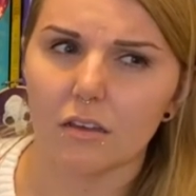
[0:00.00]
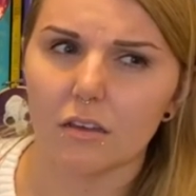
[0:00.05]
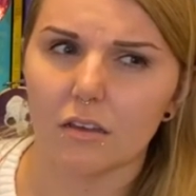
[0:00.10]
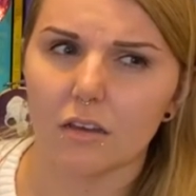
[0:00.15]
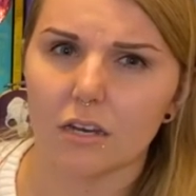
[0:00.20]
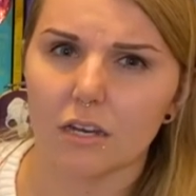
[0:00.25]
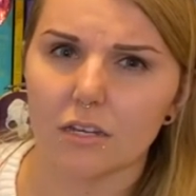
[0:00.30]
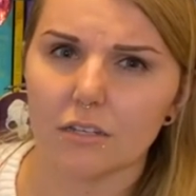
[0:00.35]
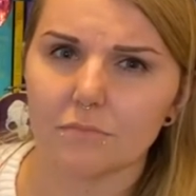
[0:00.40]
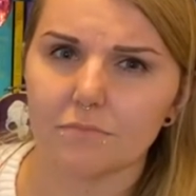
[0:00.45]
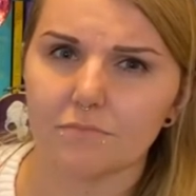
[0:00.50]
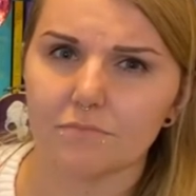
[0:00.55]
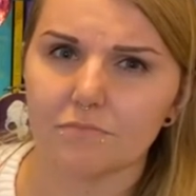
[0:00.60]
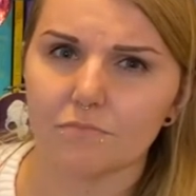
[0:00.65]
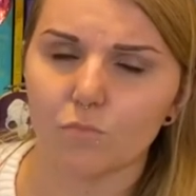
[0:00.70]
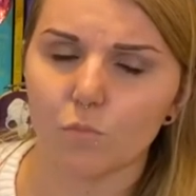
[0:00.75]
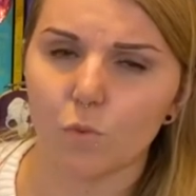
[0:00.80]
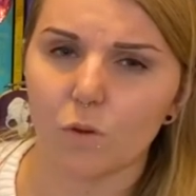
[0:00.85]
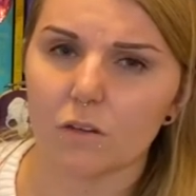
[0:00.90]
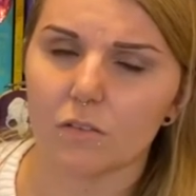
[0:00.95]
Um,
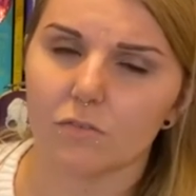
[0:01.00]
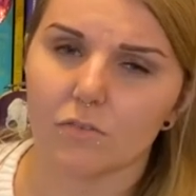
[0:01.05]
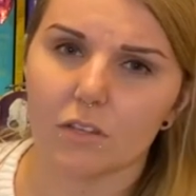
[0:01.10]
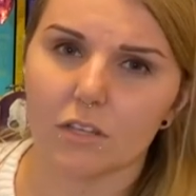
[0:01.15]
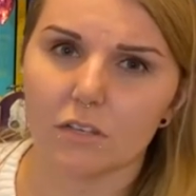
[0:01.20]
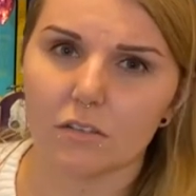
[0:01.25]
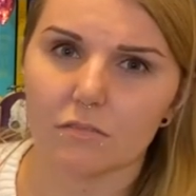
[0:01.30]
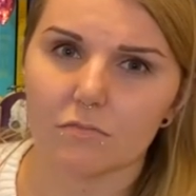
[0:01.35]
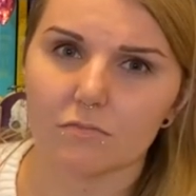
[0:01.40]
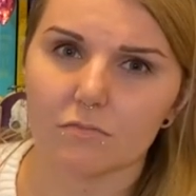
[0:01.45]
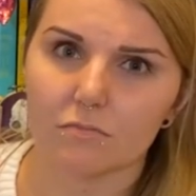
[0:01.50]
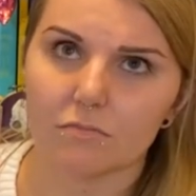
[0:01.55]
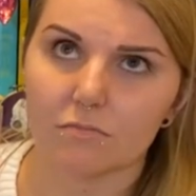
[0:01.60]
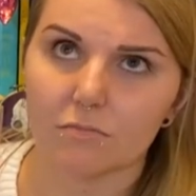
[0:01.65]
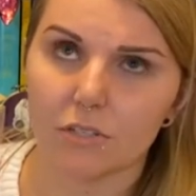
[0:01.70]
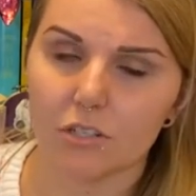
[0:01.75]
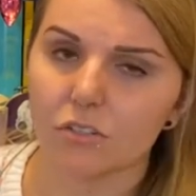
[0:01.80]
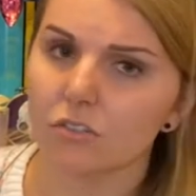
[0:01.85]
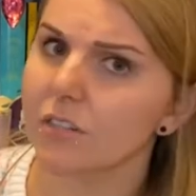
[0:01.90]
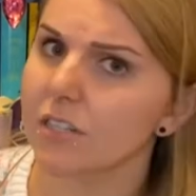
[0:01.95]
one of the
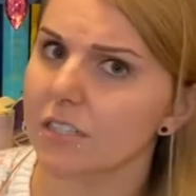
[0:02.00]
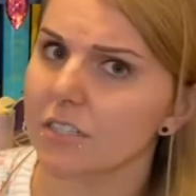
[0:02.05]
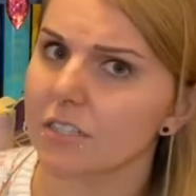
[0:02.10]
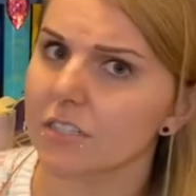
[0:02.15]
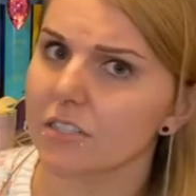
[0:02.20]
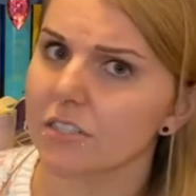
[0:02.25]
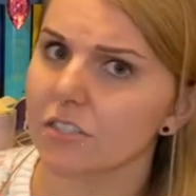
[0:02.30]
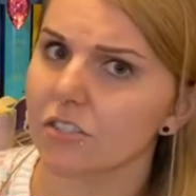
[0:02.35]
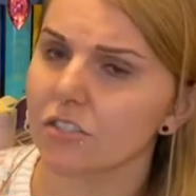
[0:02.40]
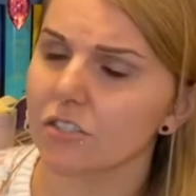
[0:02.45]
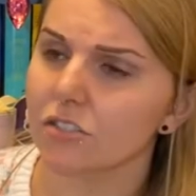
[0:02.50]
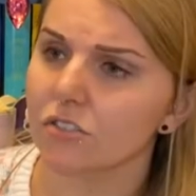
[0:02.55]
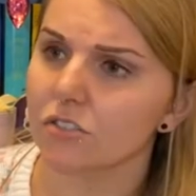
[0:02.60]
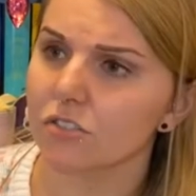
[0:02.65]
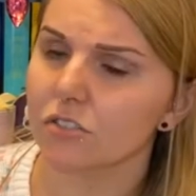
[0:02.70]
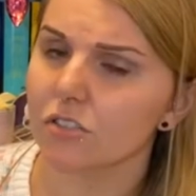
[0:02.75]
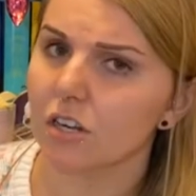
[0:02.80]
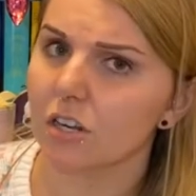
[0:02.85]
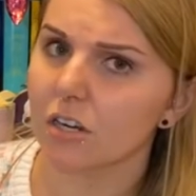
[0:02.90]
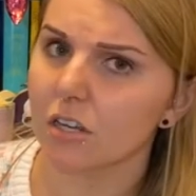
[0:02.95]
middle grade series she
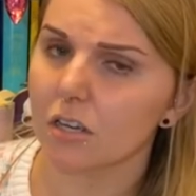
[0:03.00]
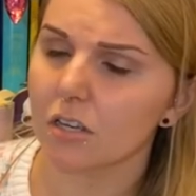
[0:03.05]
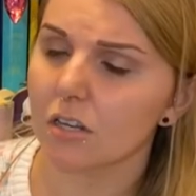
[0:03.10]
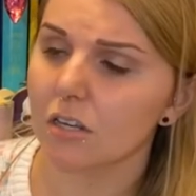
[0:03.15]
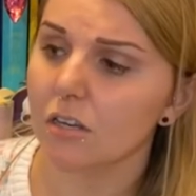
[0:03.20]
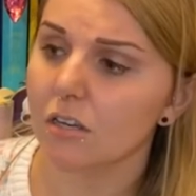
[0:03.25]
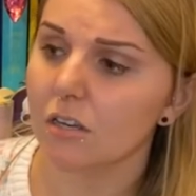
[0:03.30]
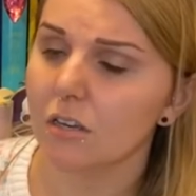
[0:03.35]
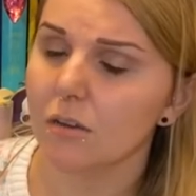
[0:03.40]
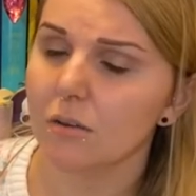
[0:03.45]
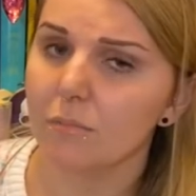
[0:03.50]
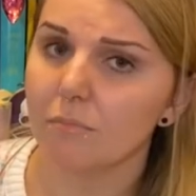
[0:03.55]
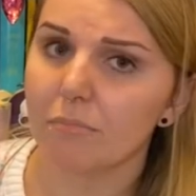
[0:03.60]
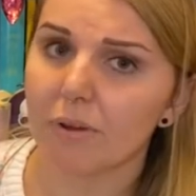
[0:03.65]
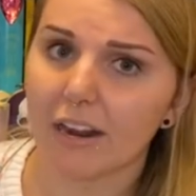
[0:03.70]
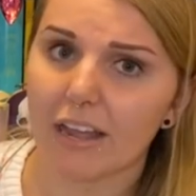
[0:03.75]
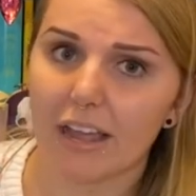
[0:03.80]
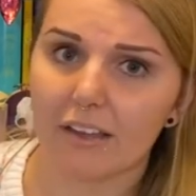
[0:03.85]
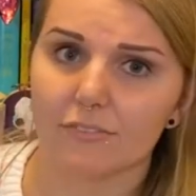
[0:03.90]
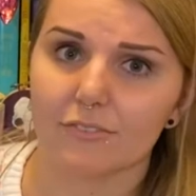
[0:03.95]
started. But
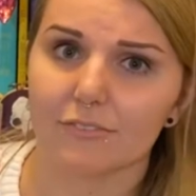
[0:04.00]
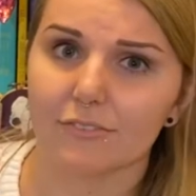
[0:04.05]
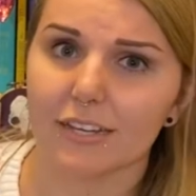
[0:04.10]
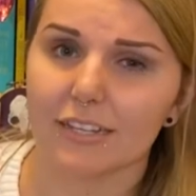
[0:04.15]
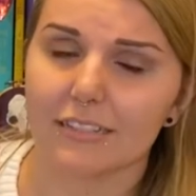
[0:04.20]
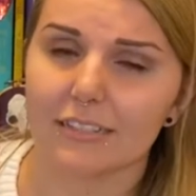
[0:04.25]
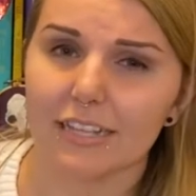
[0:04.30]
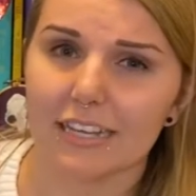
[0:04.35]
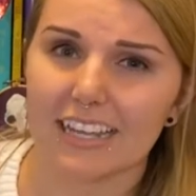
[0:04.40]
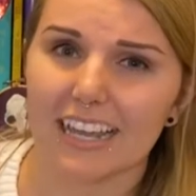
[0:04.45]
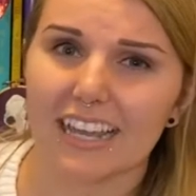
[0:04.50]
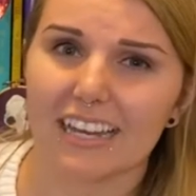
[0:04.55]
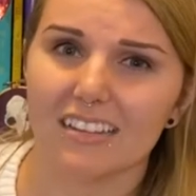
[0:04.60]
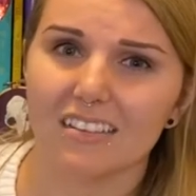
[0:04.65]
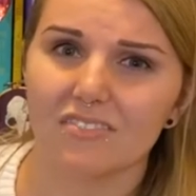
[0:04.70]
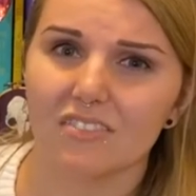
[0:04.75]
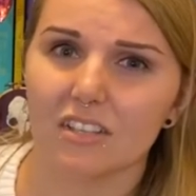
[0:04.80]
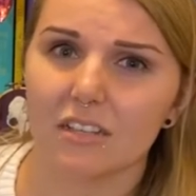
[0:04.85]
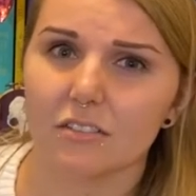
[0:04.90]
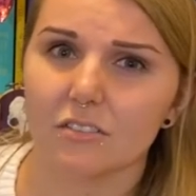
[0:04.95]
I haven't read, like, any
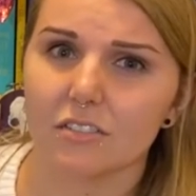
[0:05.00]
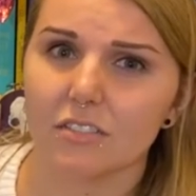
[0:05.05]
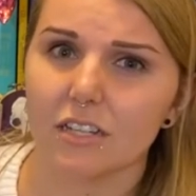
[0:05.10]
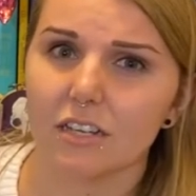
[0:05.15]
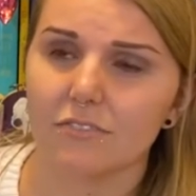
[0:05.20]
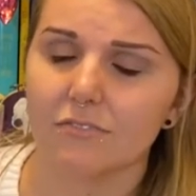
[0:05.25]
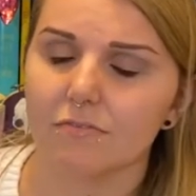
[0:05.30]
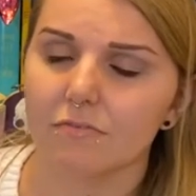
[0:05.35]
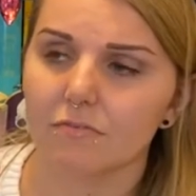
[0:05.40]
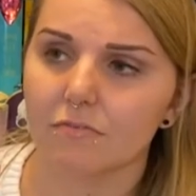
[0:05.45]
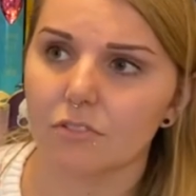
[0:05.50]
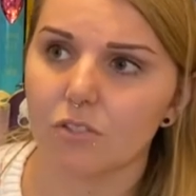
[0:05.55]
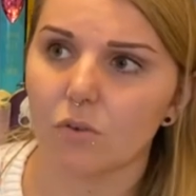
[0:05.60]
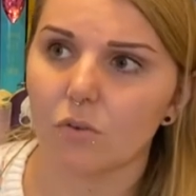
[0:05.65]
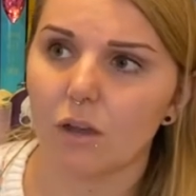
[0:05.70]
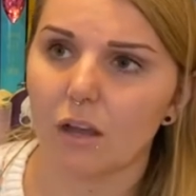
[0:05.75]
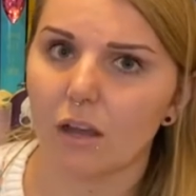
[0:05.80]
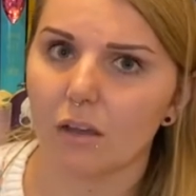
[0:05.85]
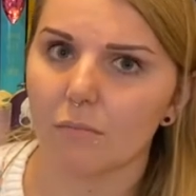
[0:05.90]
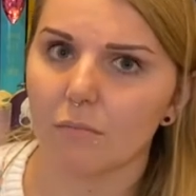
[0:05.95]
of the other stuff.
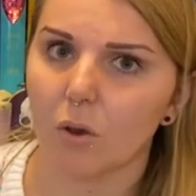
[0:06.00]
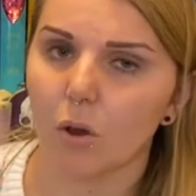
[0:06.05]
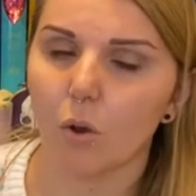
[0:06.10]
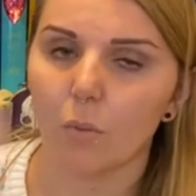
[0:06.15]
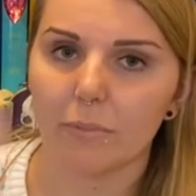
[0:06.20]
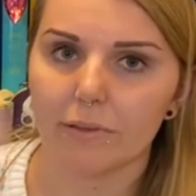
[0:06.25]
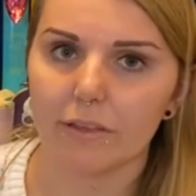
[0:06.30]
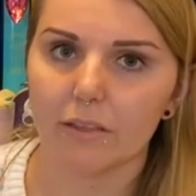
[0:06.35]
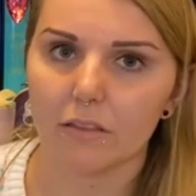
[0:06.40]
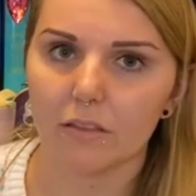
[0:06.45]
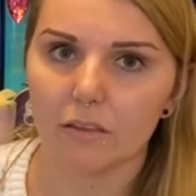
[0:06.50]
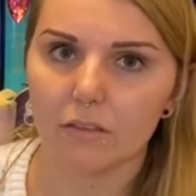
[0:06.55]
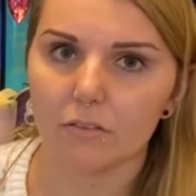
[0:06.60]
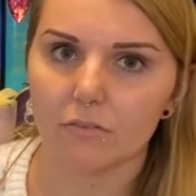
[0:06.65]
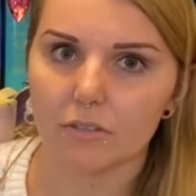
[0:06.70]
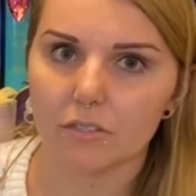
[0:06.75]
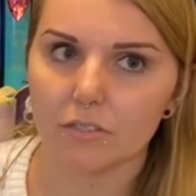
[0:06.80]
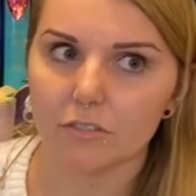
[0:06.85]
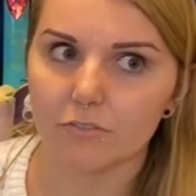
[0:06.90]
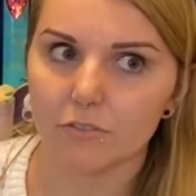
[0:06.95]
So I'm hoping I like the
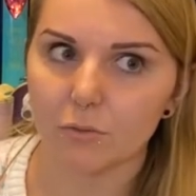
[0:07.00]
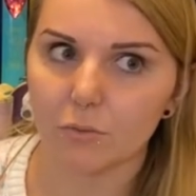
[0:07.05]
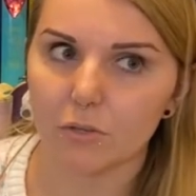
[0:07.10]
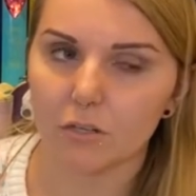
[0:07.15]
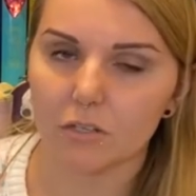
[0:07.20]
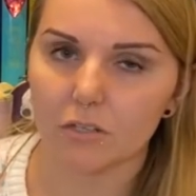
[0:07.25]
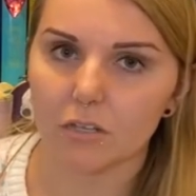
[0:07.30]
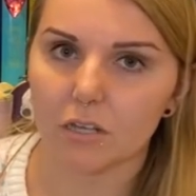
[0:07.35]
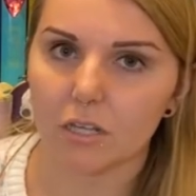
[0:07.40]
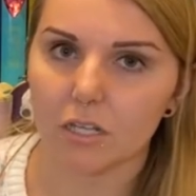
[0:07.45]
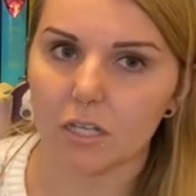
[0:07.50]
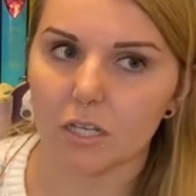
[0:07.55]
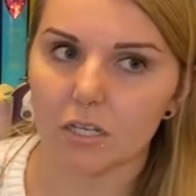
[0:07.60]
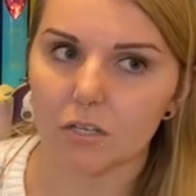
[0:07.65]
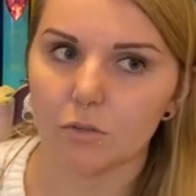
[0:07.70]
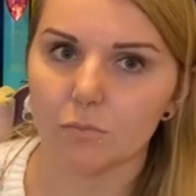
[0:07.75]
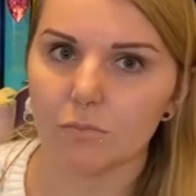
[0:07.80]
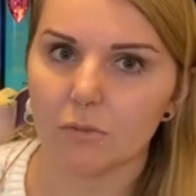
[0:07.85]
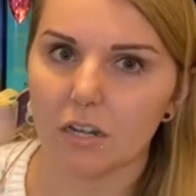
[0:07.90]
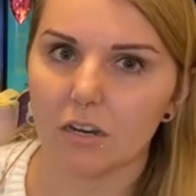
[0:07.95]
rest of her work. And I
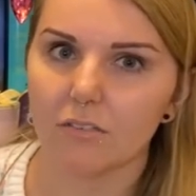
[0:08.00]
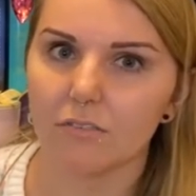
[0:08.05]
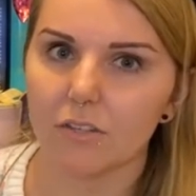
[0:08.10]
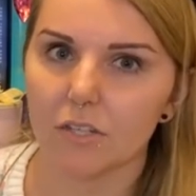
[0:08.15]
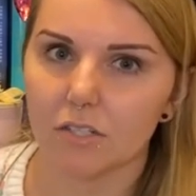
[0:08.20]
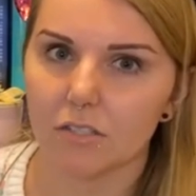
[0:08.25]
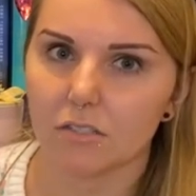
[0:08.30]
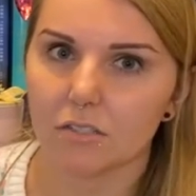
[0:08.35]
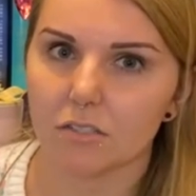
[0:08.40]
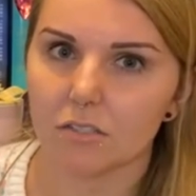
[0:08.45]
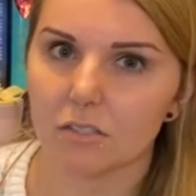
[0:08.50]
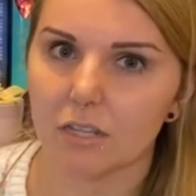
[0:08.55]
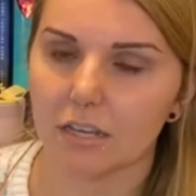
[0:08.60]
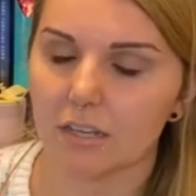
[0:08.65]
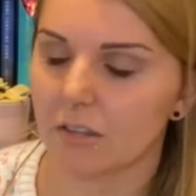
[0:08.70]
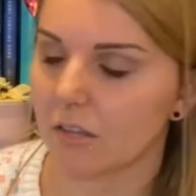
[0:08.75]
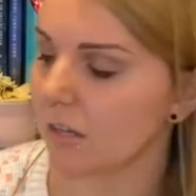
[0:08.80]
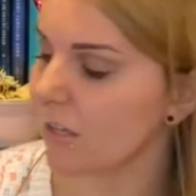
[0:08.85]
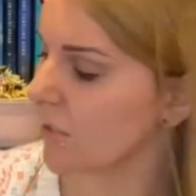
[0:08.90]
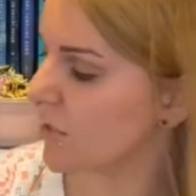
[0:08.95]
hope none of it is like
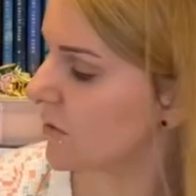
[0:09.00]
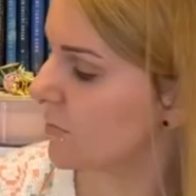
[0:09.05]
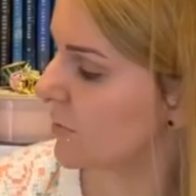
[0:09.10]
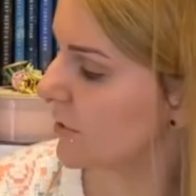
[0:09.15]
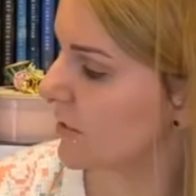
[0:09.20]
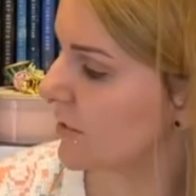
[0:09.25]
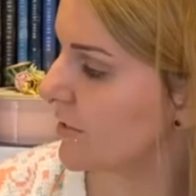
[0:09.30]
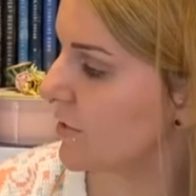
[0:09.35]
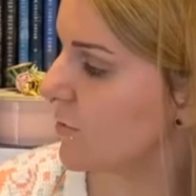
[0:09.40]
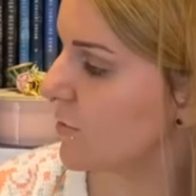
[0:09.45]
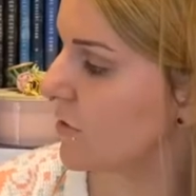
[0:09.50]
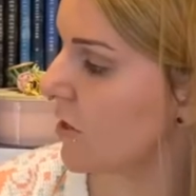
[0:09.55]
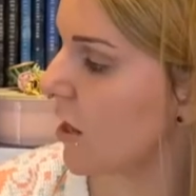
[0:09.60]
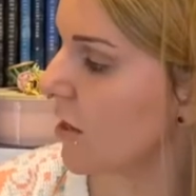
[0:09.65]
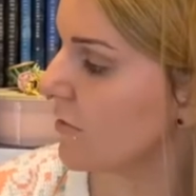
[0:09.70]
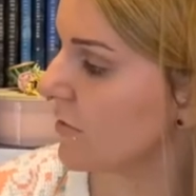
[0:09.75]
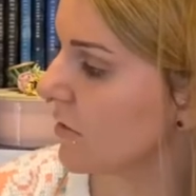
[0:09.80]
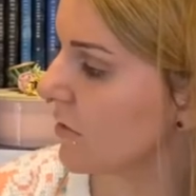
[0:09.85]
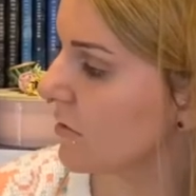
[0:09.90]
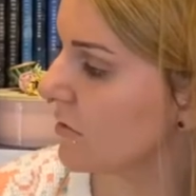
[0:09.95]
this, because this was
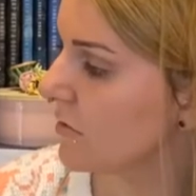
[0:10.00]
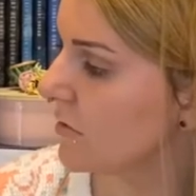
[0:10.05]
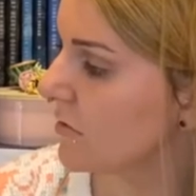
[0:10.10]
awful.